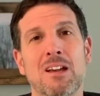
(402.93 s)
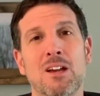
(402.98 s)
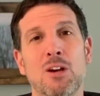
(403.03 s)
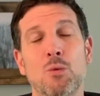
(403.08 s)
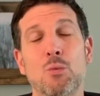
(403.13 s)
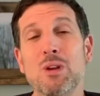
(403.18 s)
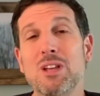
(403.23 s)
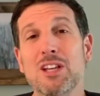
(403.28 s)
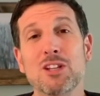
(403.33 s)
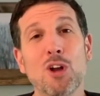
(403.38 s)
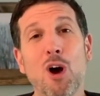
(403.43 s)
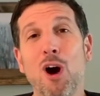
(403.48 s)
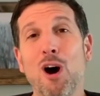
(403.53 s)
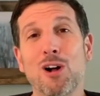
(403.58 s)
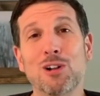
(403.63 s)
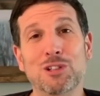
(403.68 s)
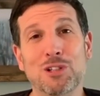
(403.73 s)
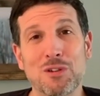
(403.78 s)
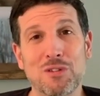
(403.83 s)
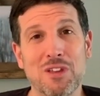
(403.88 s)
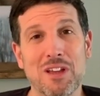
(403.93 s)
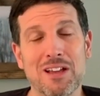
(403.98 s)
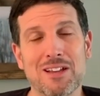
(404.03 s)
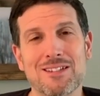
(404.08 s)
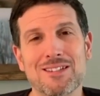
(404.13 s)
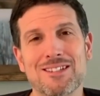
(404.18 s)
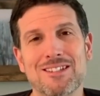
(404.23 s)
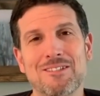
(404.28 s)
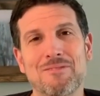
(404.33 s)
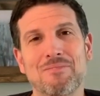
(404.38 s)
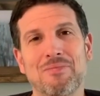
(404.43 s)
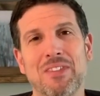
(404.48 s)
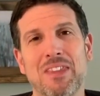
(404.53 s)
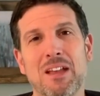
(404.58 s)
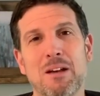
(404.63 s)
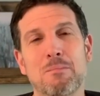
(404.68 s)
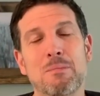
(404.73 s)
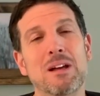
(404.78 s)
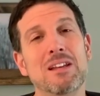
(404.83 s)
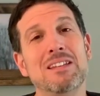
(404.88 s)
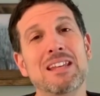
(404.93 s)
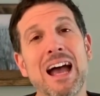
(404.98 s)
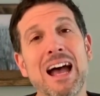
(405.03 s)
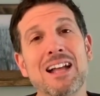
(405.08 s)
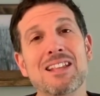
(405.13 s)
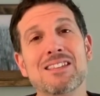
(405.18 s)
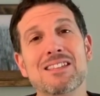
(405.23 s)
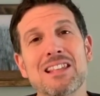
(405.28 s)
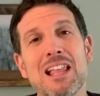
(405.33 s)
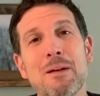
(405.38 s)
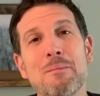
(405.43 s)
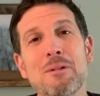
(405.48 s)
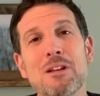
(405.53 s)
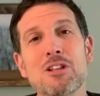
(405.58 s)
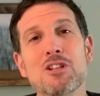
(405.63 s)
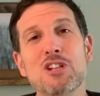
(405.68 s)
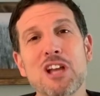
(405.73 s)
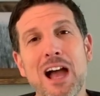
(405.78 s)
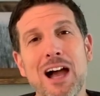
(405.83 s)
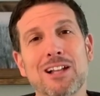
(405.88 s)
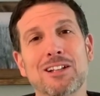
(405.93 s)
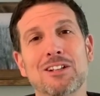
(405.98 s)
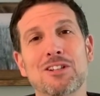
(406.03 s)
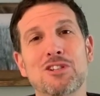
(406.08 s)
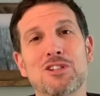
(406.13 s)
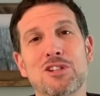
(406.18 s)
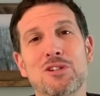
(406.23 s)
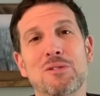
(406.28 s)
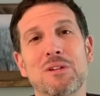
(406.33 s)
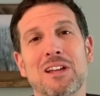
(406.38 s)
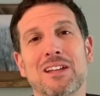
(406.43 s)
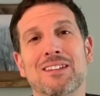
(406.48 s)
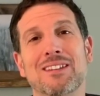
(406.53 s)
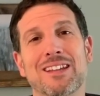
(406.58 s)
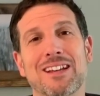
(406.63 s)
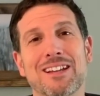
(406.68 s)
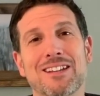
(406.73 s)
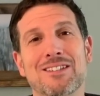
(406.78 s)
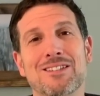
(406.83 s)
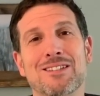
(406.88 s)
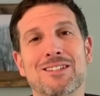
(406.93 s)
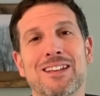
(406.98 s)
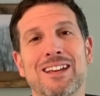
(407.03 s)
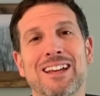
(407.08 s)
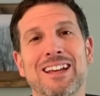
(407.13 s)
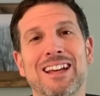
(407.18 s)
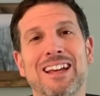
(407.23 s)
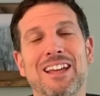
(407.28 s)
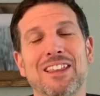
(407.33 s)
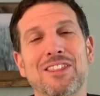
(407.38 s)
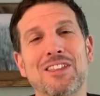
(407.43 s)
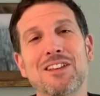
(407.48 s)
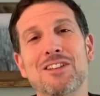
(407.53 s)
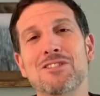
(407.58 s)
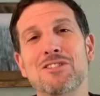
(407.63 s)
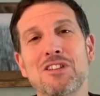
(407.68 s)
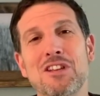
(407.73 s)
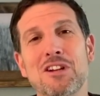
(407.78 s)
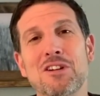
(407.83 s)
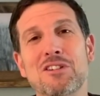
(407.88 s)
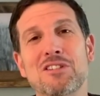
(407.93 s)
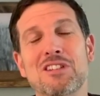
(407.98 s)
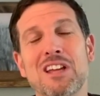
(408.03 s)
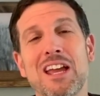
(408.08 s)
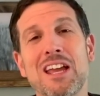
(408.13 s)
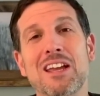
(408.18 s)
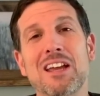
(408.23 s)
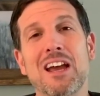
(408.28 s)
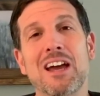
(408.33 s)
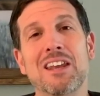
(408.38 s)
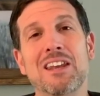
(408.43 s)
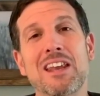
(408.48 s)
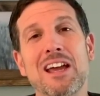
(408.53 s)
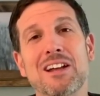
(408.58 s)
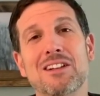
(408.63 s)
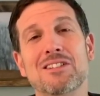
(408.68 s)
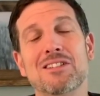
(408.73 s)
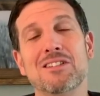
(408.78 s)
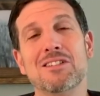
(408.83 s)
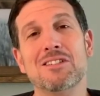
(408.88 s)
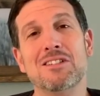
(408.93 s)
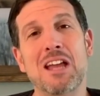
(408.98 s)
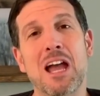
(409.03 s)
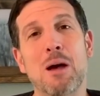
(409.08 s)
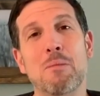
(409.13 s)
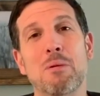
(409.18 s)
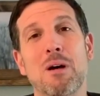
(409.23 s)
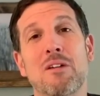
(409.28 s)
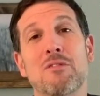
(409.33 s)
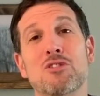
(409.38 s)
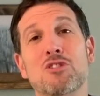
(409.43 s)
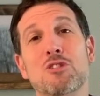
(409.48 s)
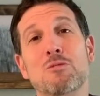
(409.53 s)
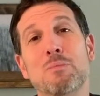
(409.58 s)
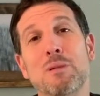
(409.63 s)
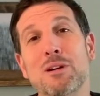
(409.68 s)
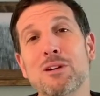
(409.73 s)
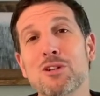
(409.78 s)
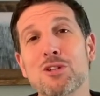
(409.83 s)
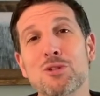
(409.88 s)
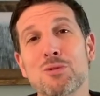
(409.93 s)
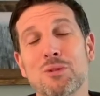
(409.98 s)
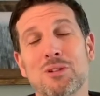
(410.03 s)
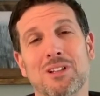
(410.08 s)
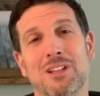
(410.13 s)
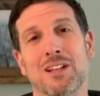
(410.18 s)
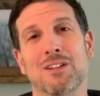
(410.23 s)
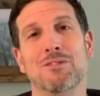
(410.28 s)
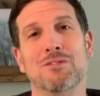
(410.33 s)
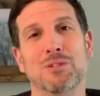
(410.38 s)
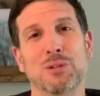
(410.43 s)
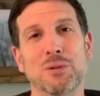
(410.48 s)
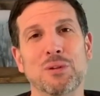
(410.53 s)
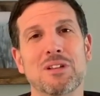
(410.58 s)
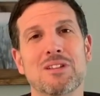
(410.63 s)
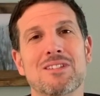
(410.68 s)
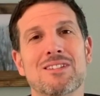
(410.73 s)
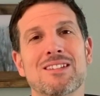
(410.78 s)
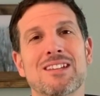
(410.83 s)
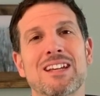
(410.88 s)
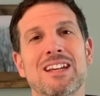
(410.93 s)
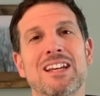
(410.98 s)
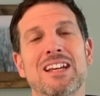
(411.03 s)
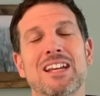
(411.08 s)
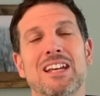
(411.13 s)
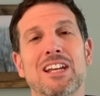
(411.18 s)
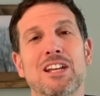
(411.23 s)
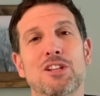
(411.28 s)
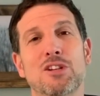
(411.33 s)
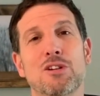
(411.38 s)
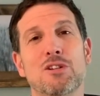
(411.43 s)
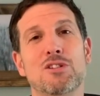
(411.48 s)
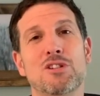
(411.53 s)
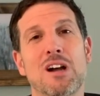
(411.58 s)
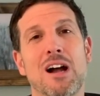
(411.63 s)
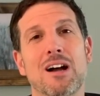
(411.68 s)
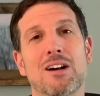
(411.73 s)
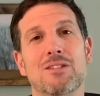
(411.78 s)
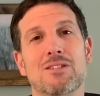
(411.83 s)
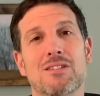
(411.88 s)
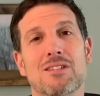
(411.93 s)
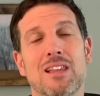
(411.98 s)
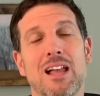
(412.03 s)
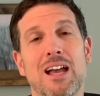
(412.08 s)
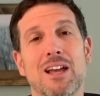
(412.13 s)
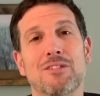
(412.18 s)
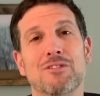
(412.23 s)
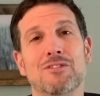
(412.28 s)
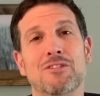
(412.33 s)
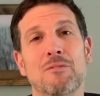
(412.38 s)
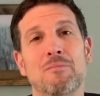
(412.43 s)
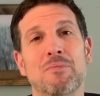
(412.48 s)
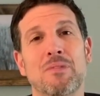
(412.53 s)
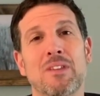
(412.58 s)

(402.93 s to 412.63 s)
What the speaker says: We can all do this. But dads, let me challenge you in this. This year, take a next step of spiritual influence in your child's life.